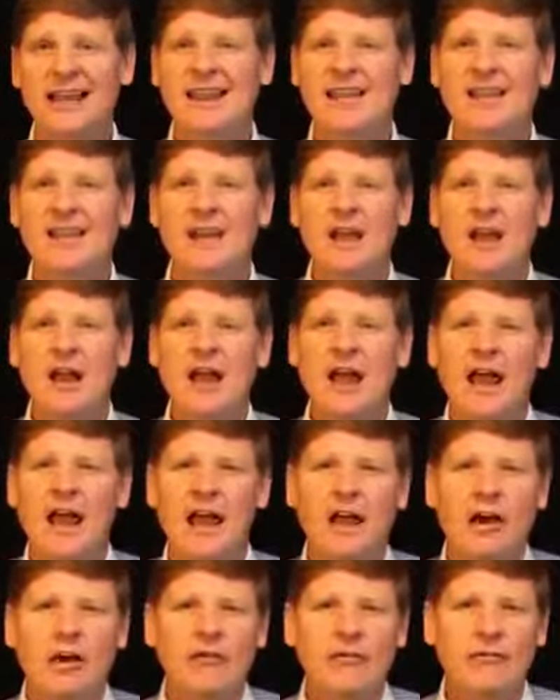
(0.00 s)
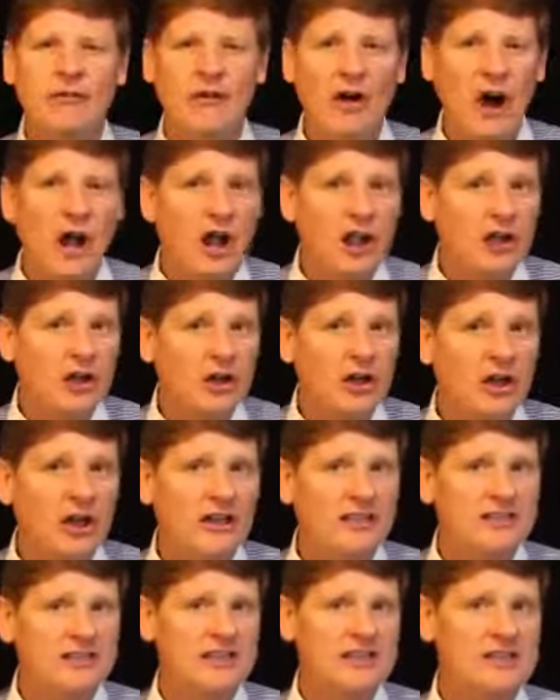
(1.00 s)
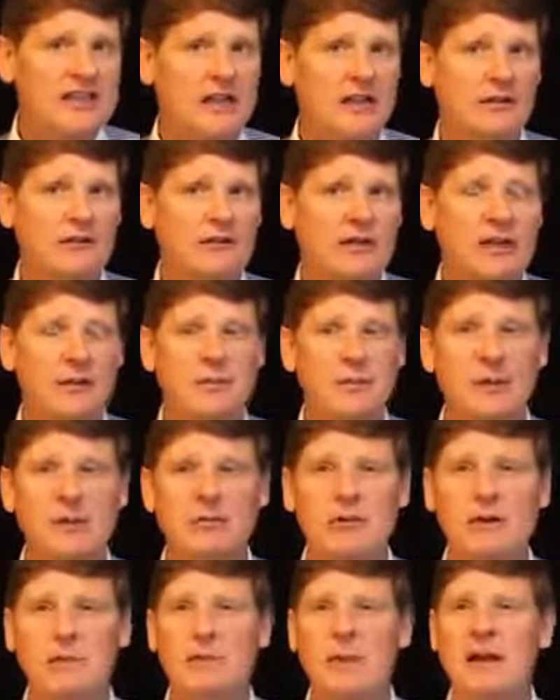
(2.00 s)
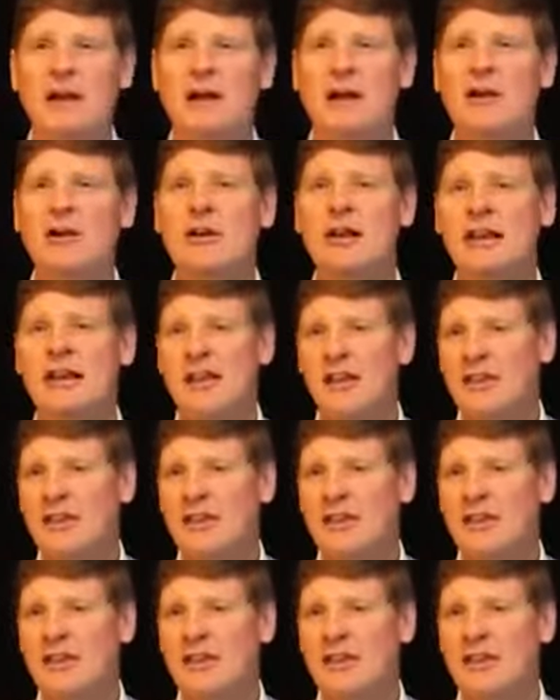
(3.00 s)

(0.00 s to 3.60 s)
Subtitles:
The hair follicle itself can be repaired.